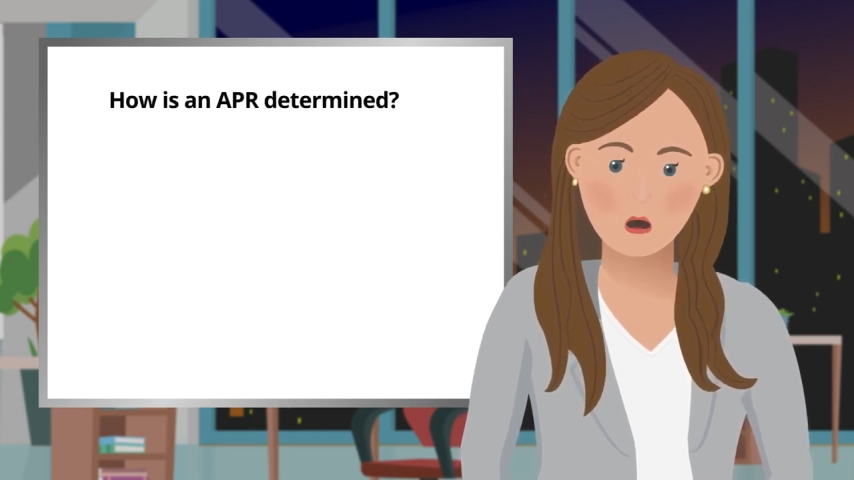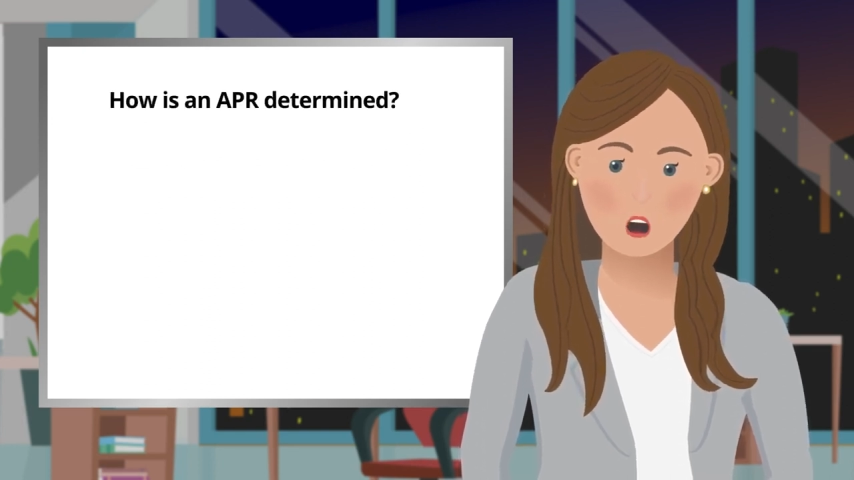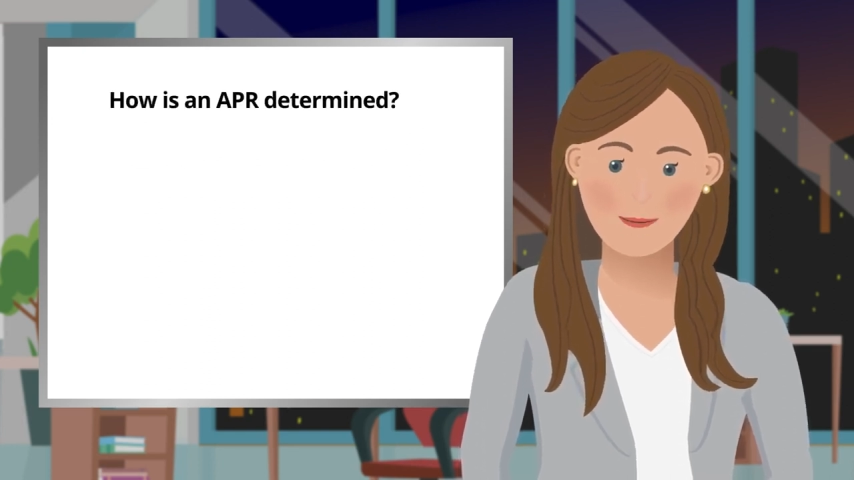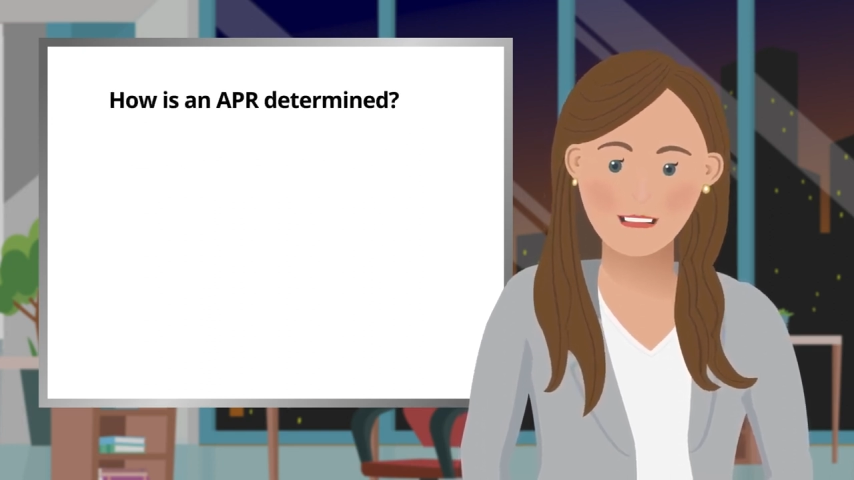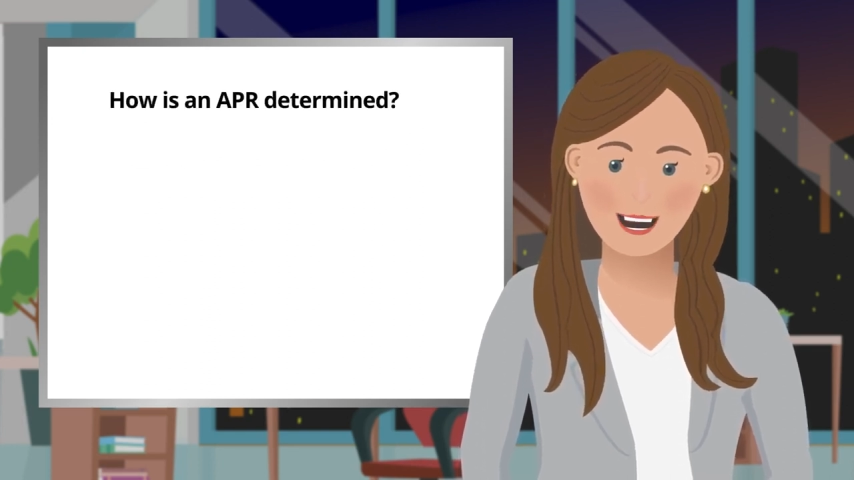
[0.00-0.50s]
with a
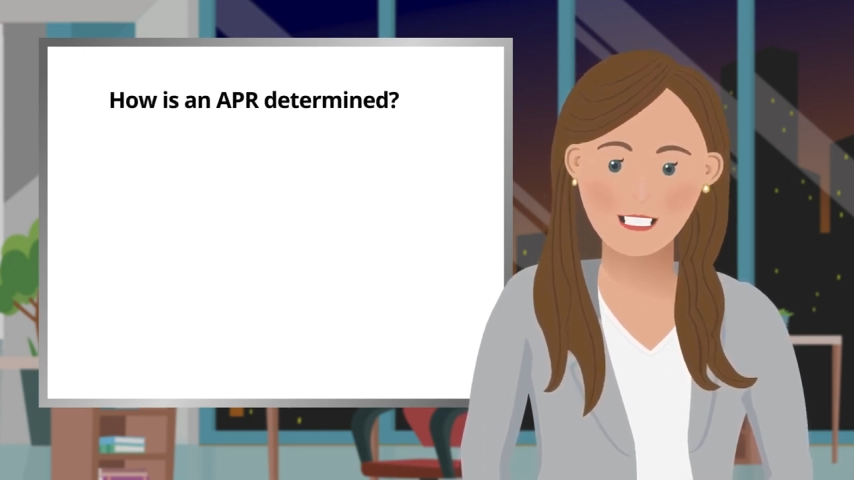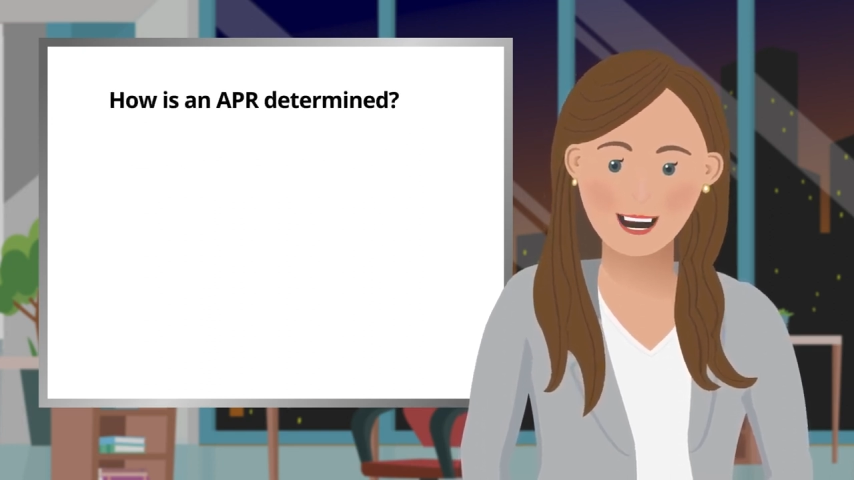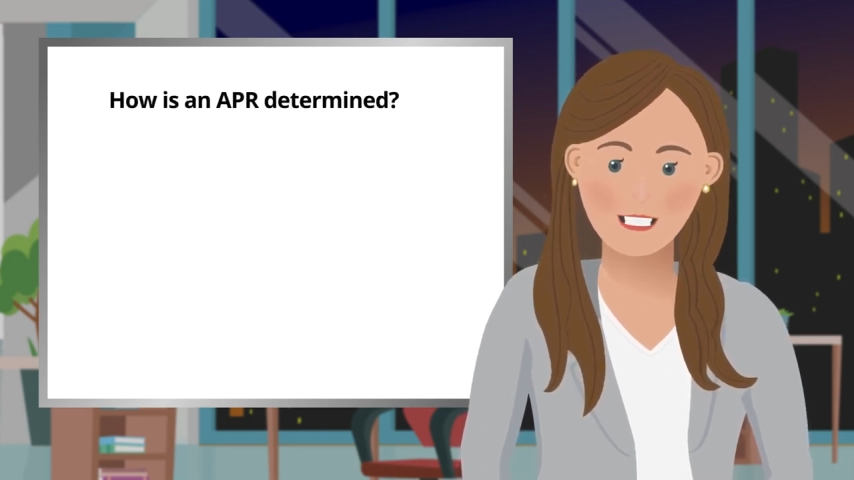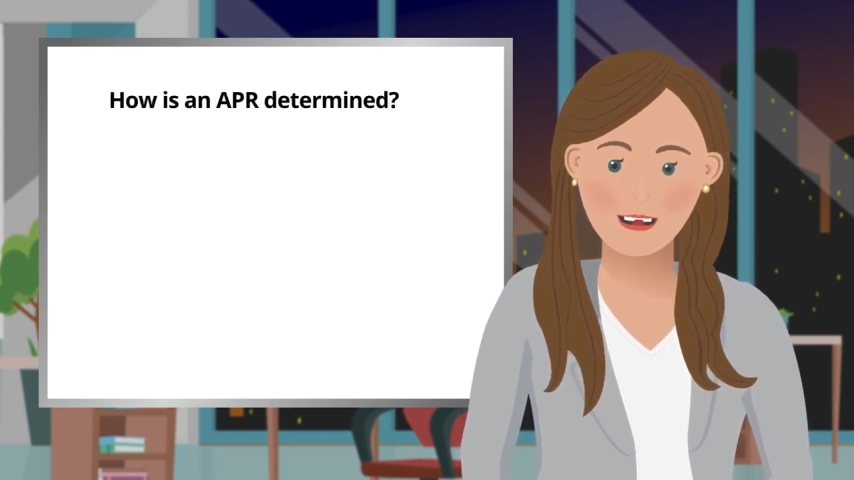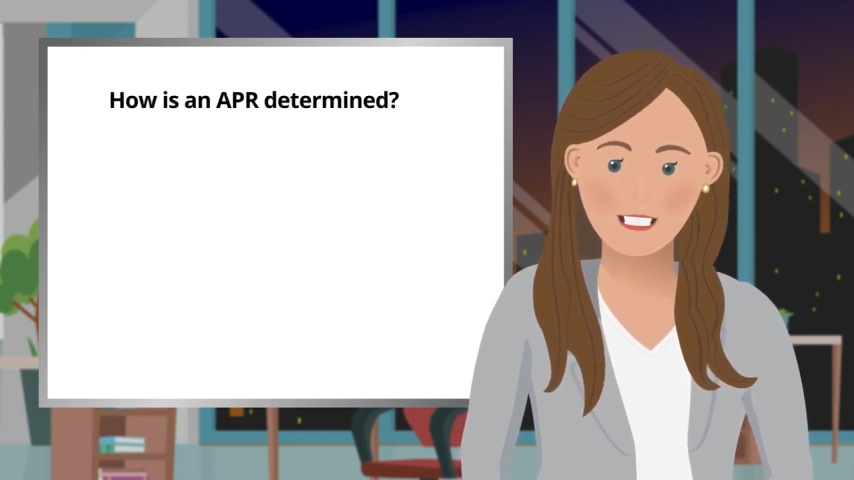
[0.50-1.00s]

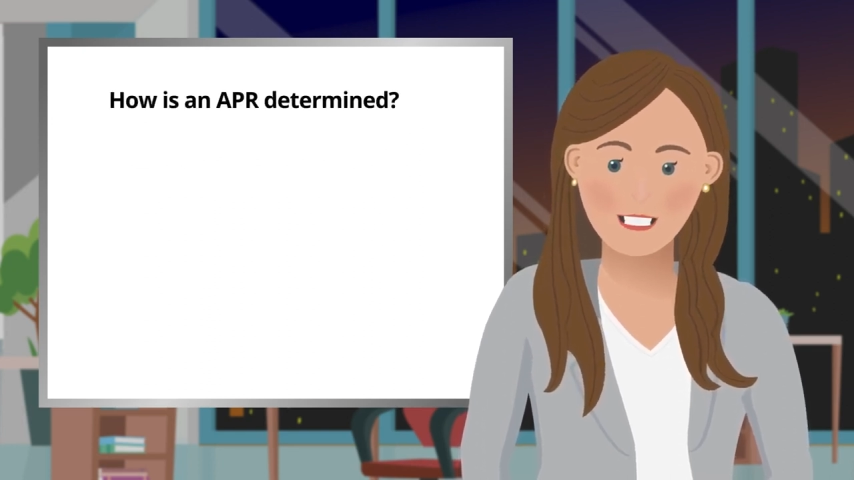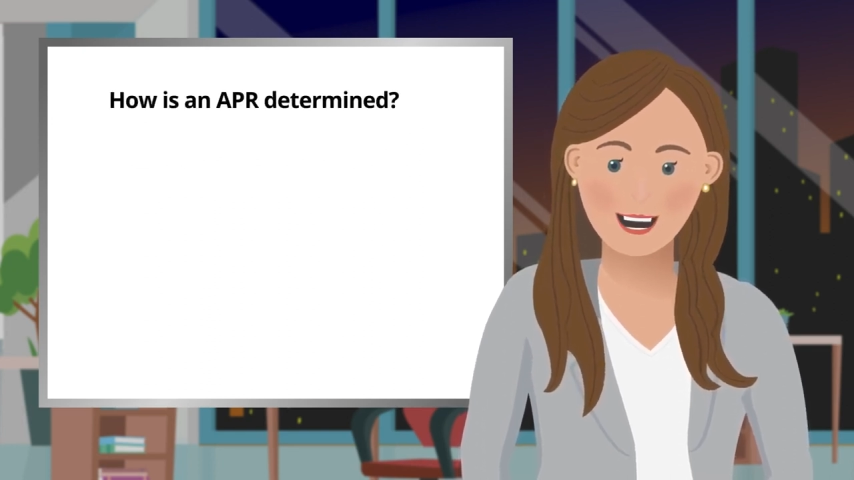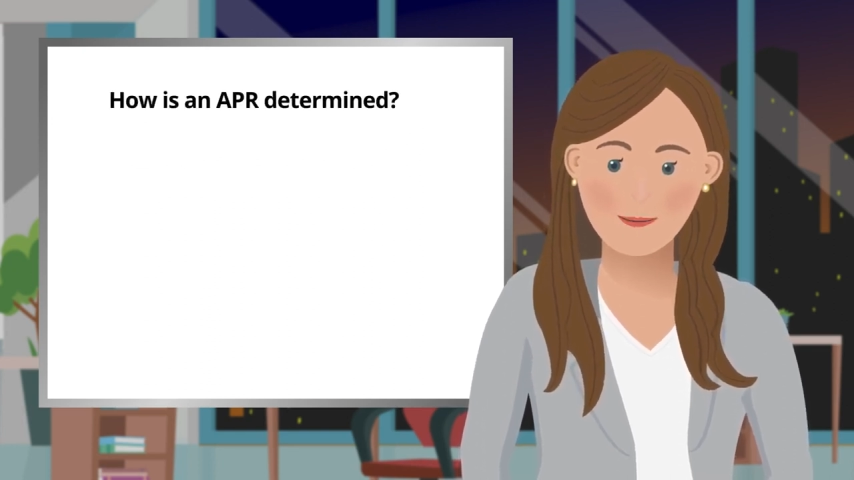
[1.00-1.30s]
financial index,